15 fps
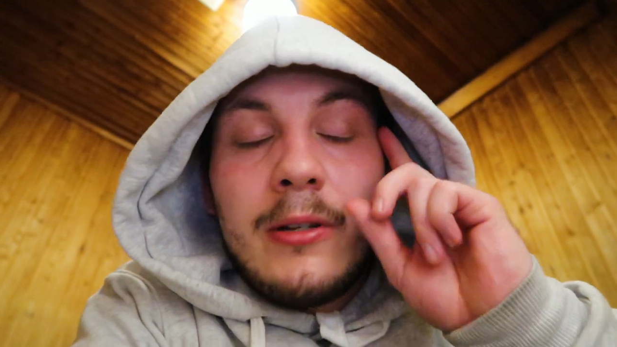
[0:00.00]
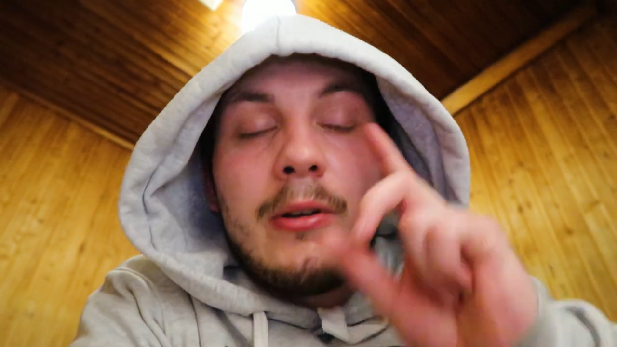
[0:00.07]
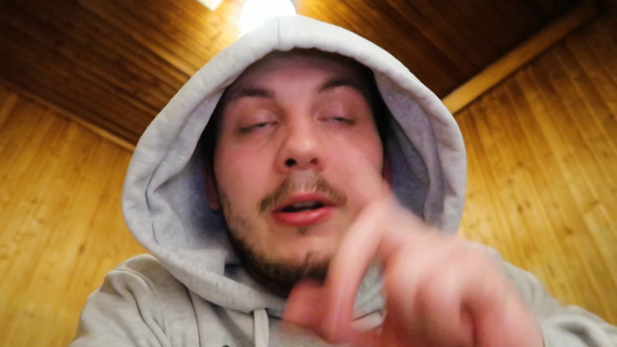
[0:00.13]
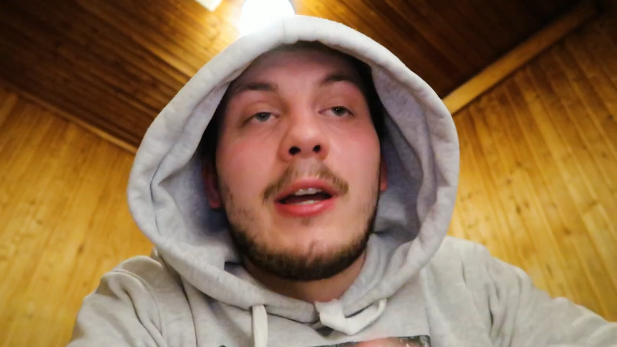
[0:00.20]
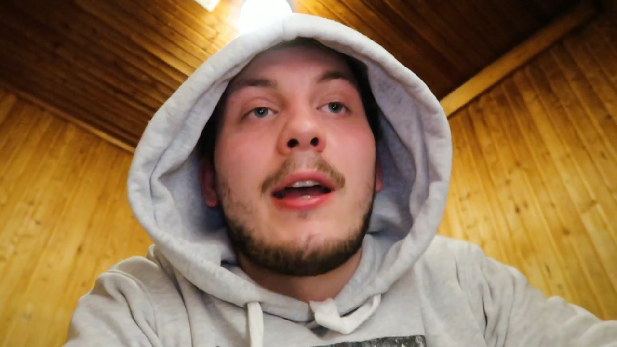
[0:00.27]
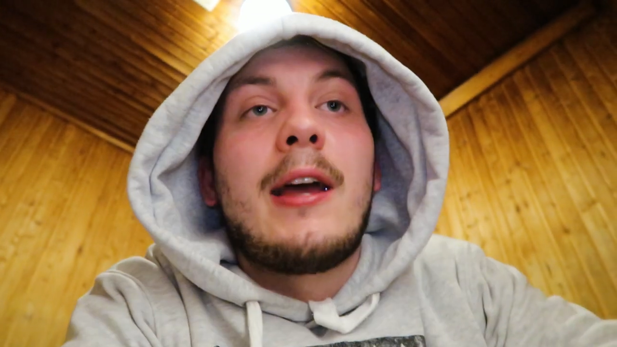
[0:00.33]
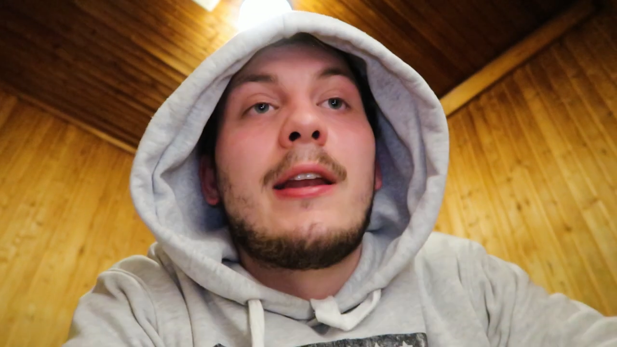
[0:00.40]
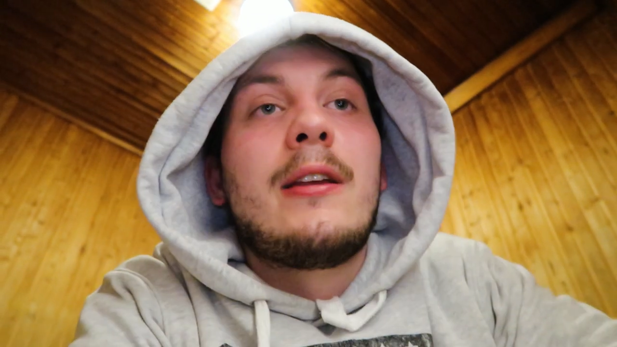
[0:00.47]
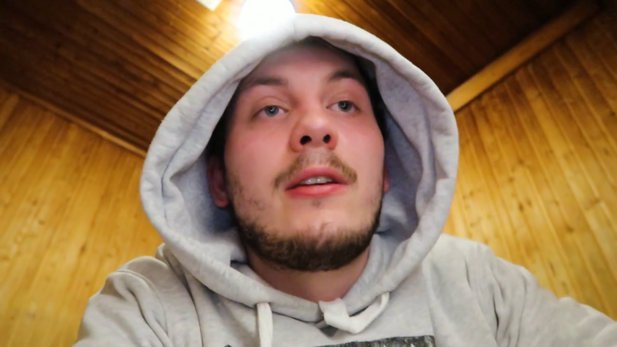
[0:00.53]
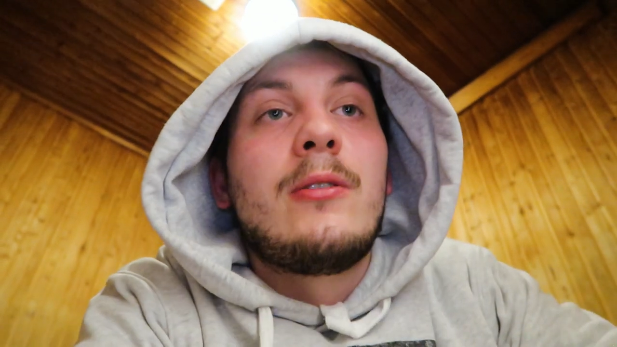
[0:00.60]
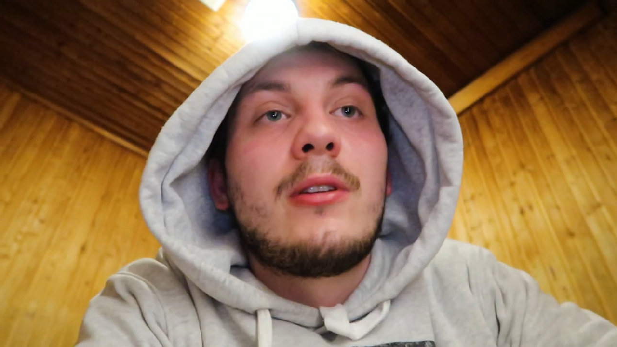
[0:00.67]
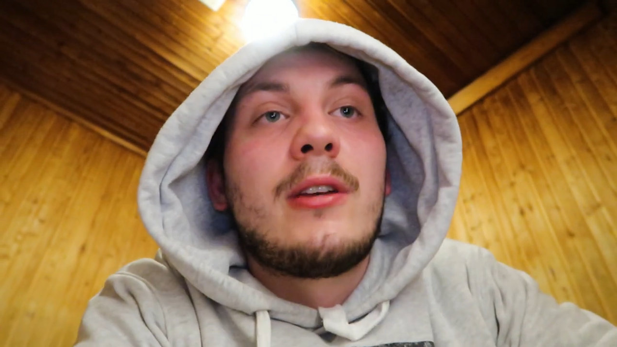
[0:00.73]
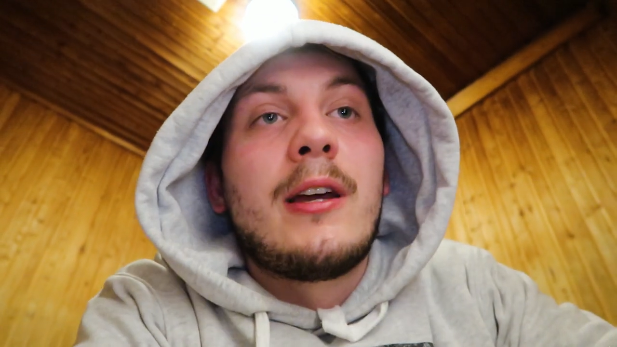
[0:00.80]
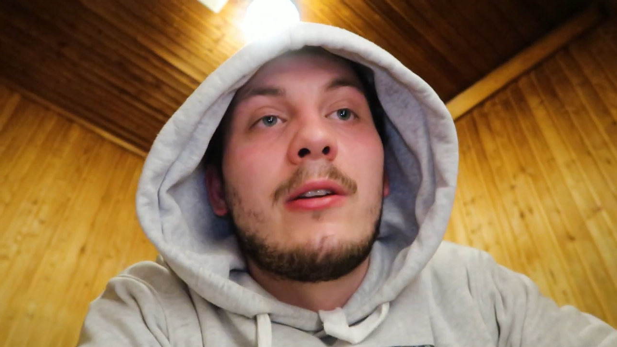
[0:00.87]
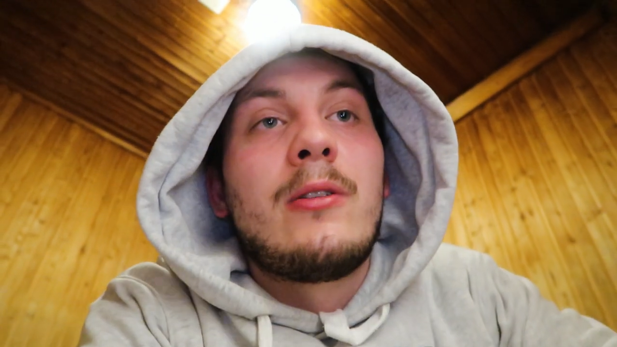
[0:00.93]
your head,
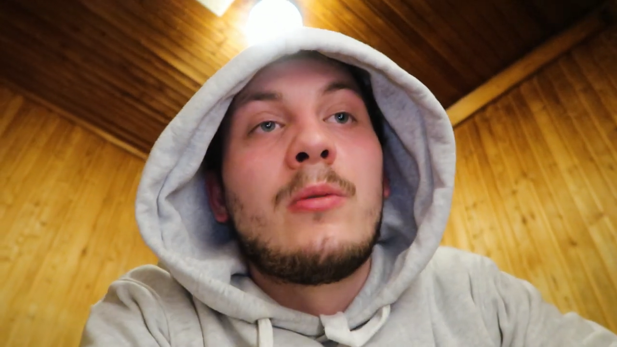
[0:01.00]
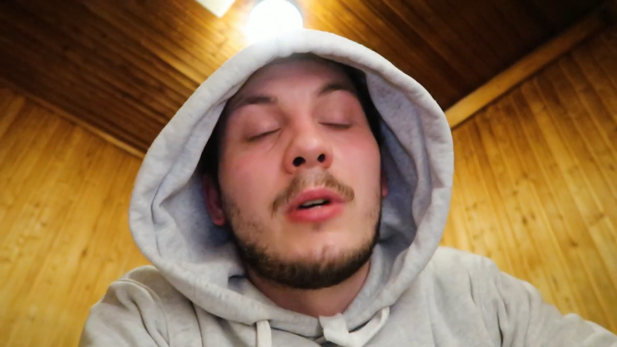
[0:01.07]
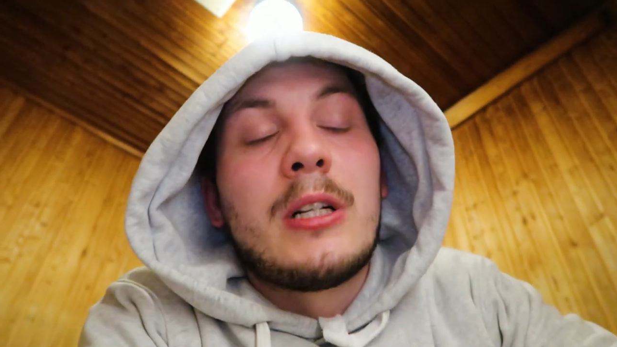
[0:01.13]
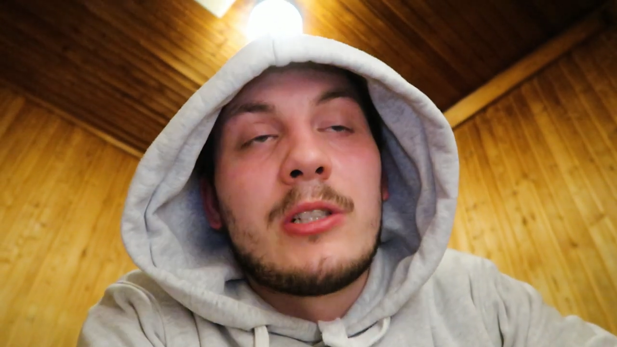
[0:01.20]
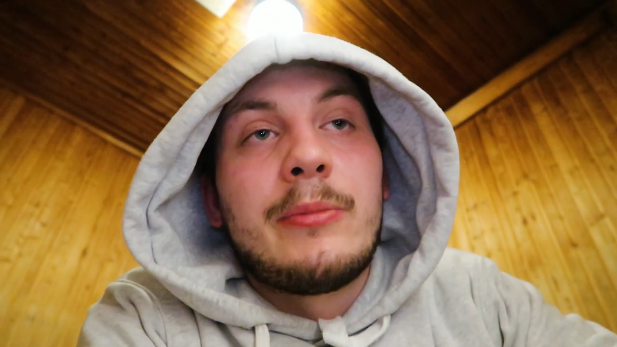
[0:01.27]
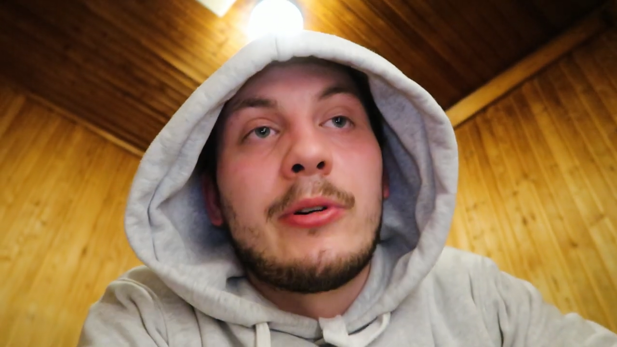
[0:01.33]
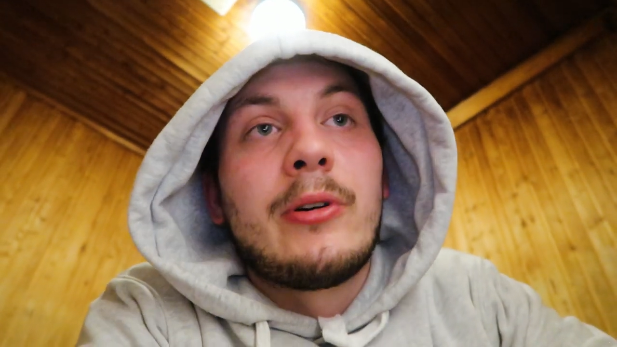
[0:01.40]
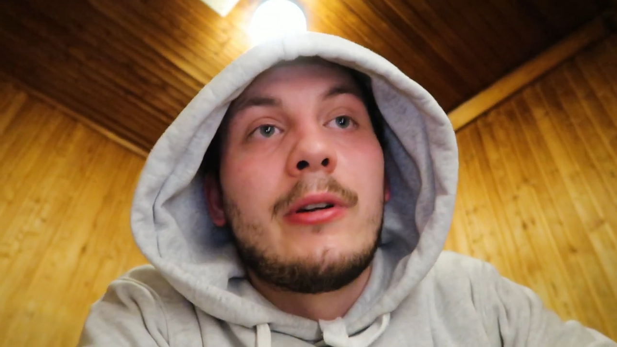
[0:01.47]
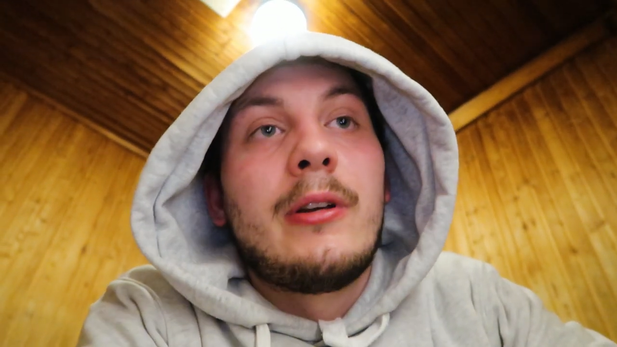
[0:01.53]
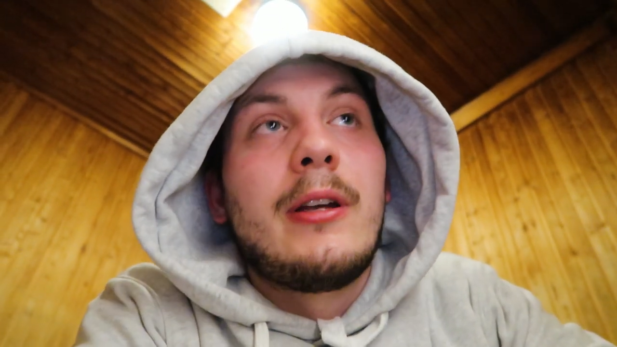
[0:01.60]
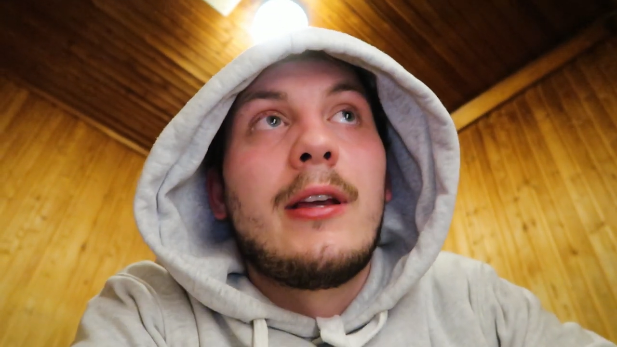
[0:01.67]
you can't do much more.